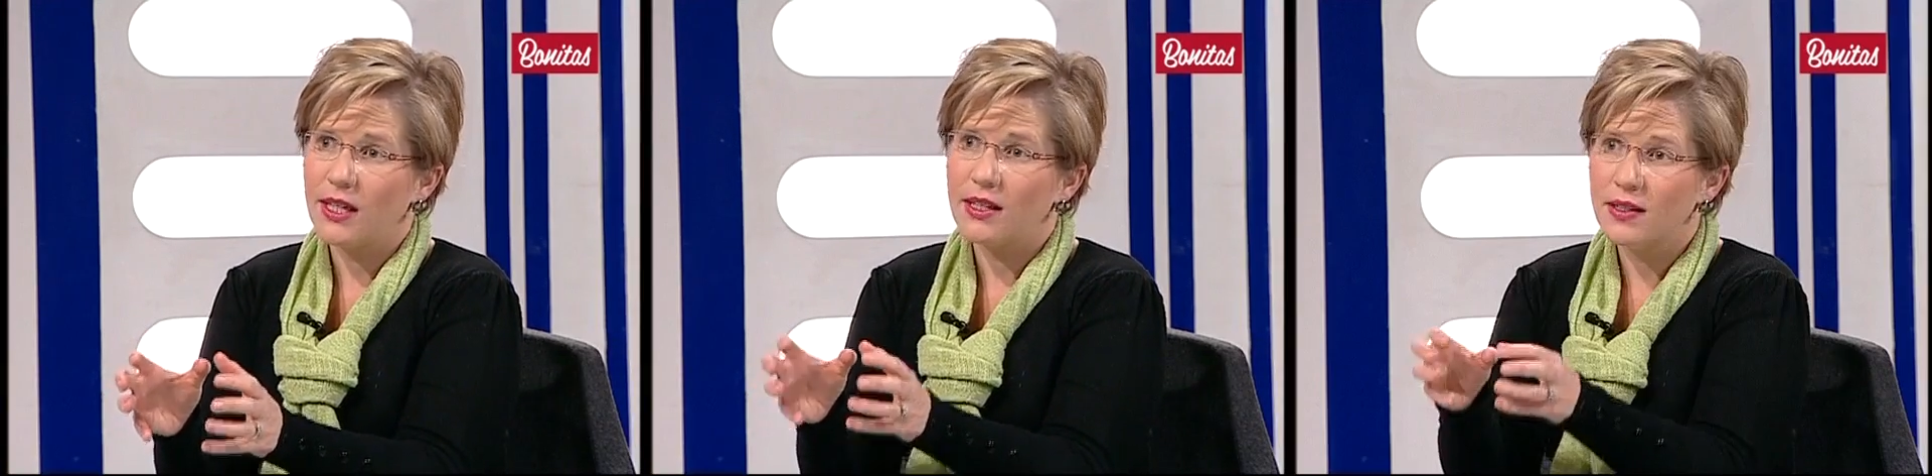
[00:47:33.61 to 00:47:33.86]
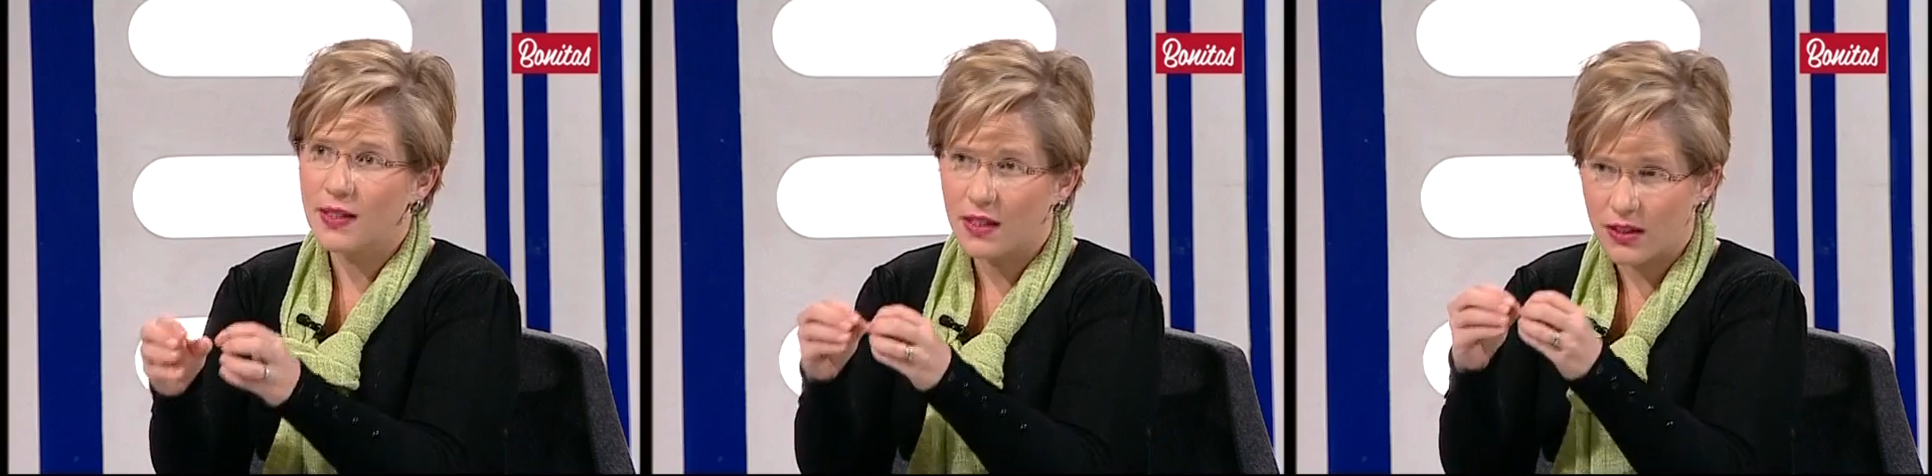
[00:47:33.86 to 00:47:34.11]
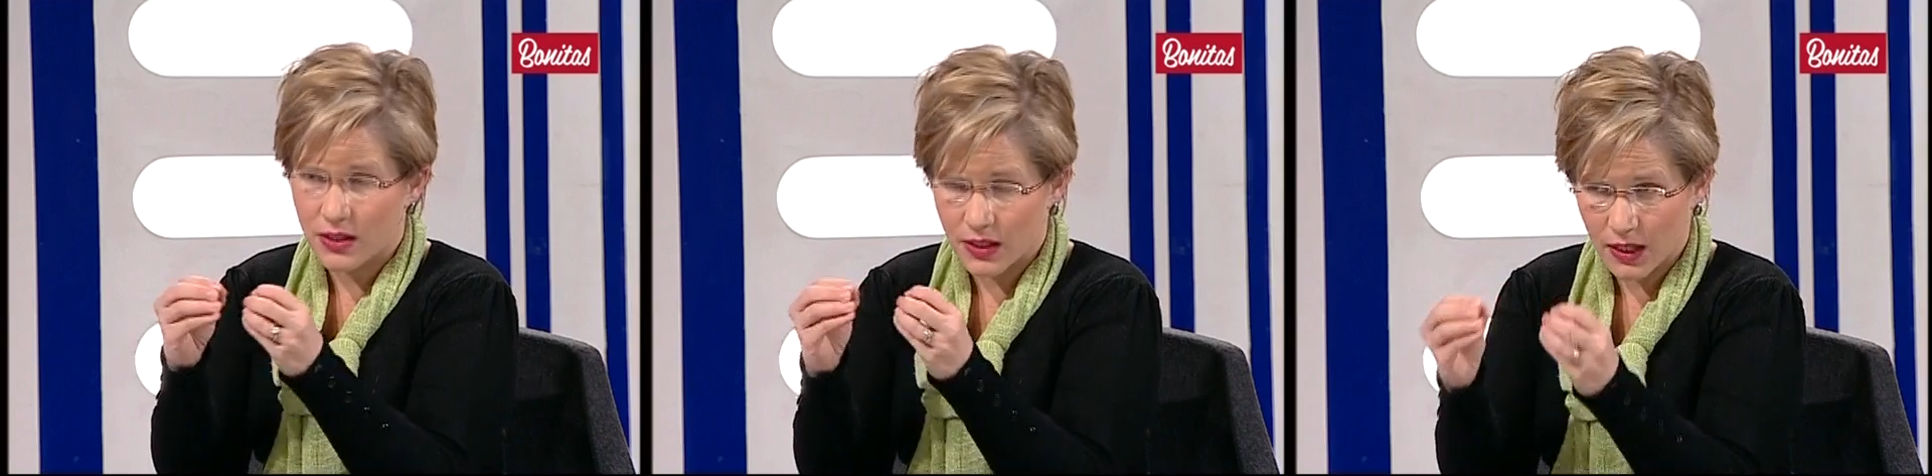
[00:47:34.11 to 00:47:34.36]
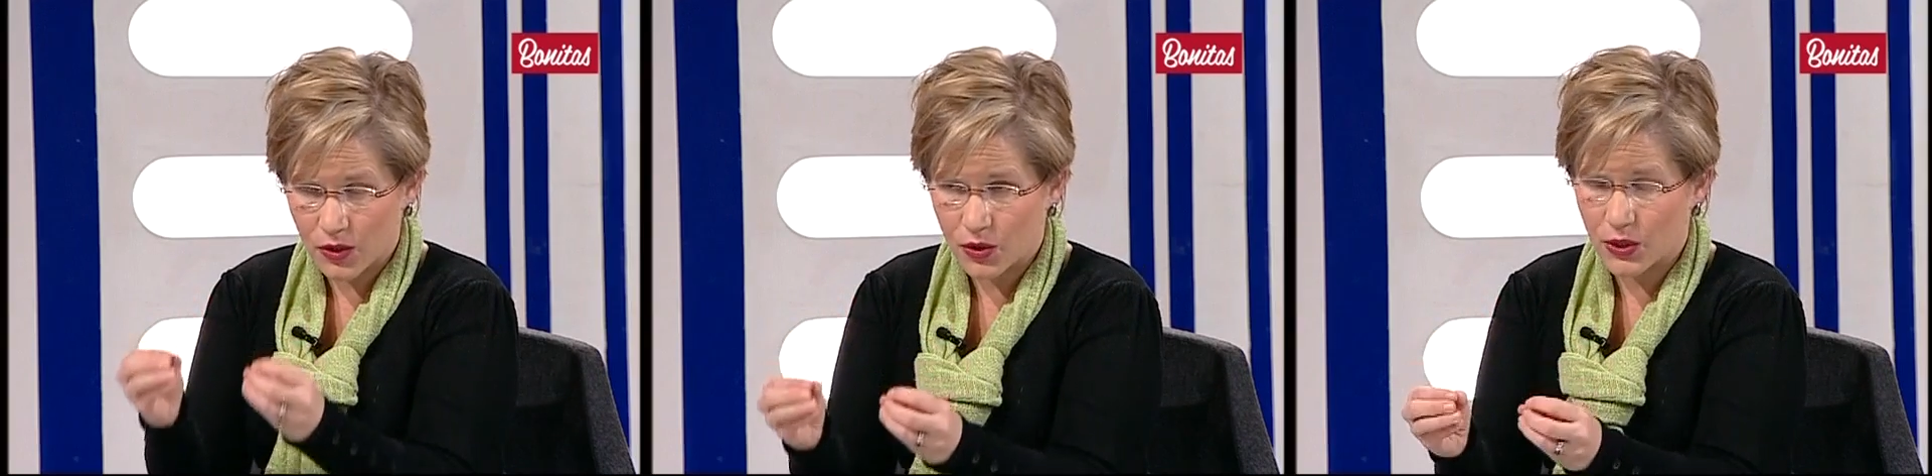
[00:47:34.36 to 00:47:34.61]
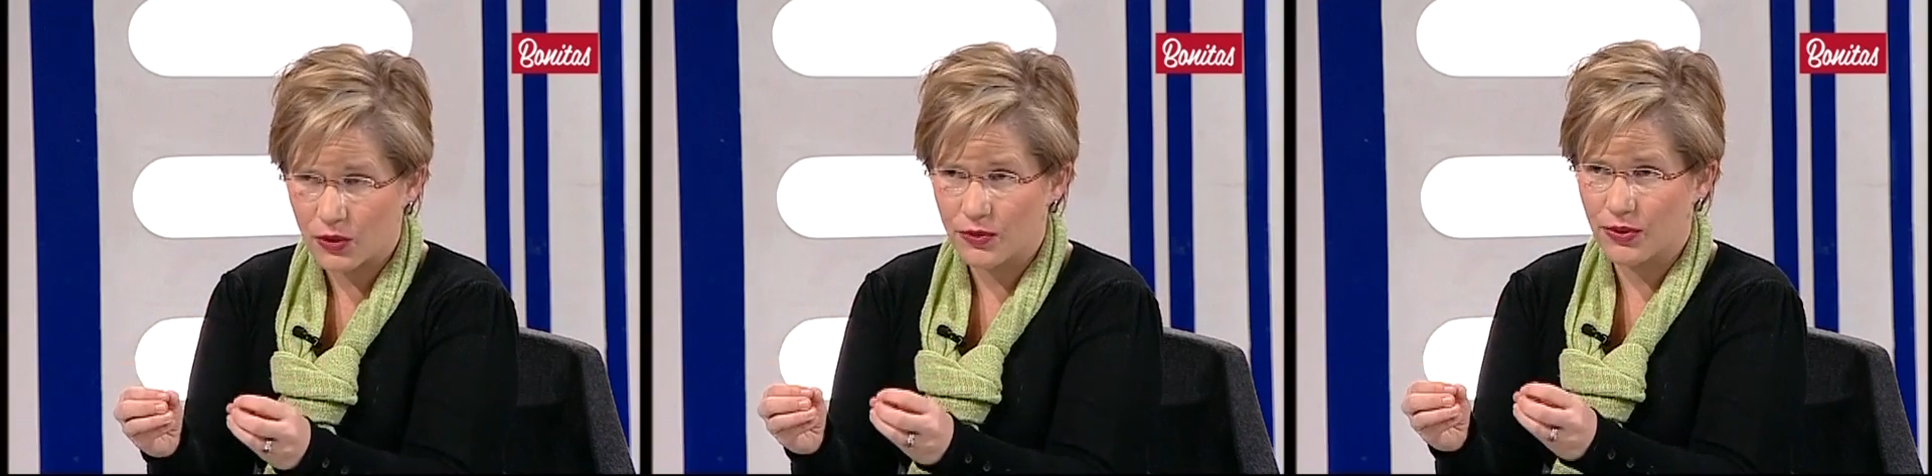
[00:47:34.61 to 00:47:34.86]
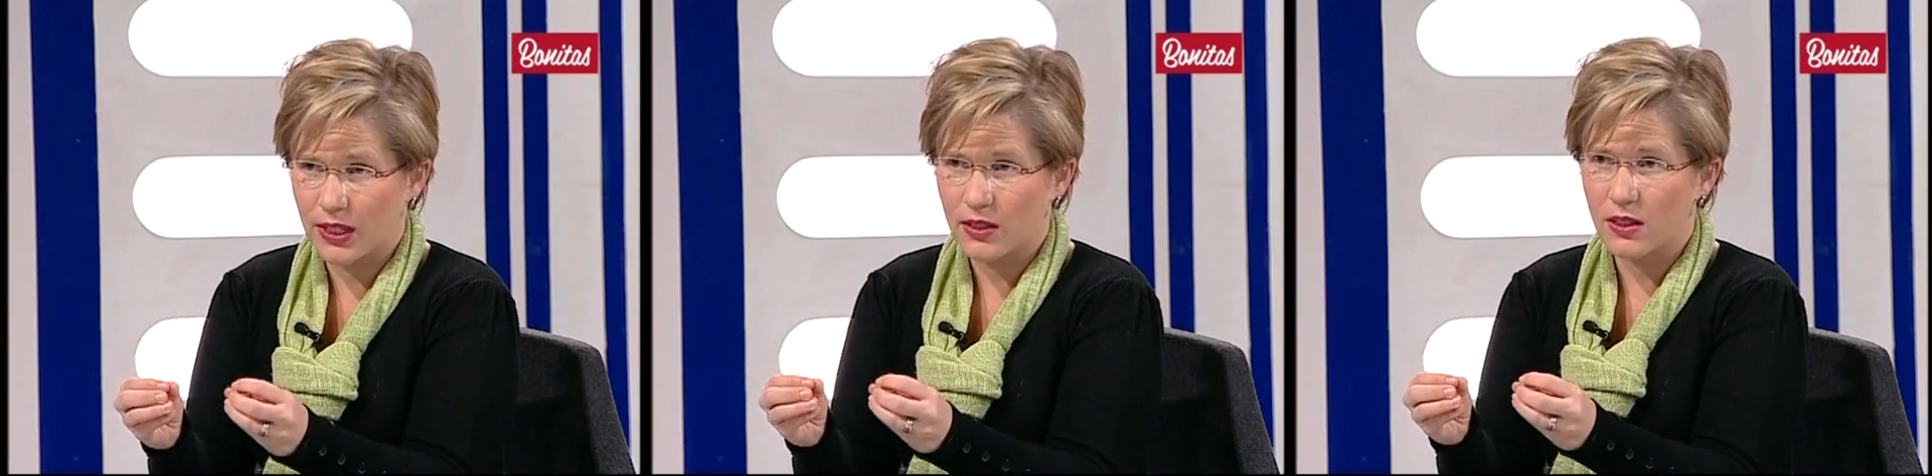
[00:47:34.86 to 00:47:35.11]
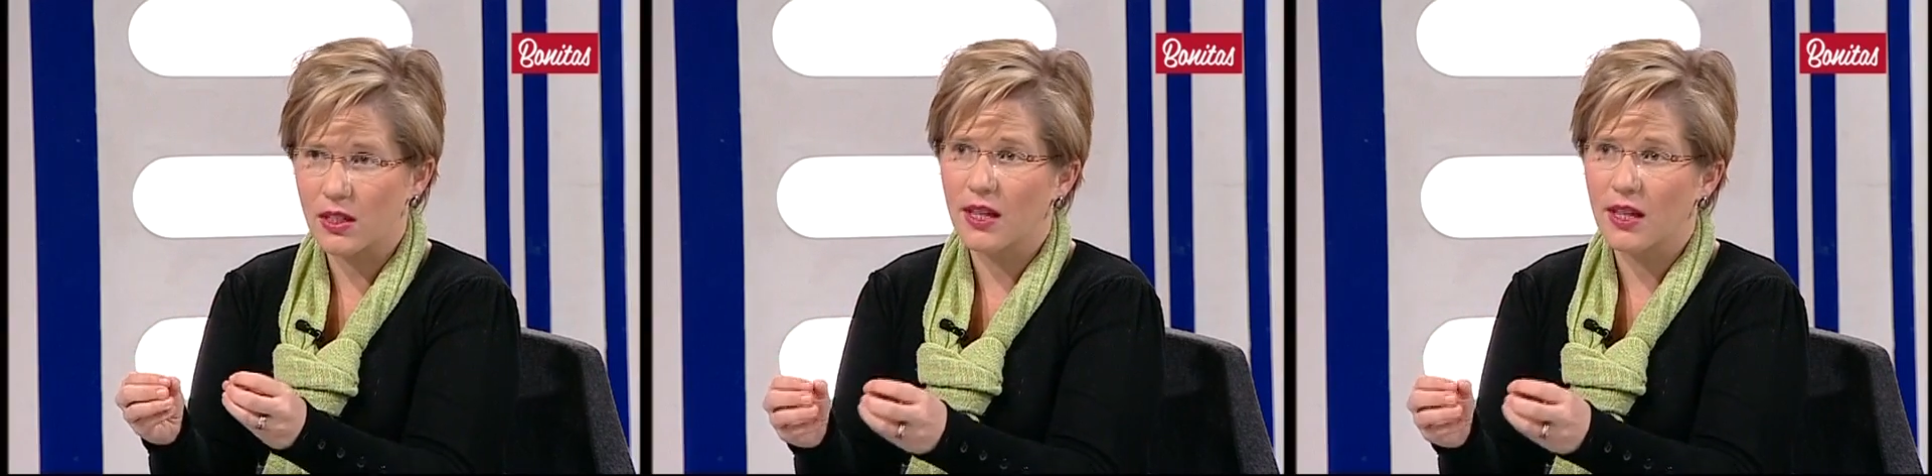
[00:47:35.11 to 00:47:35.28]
is industrial fats,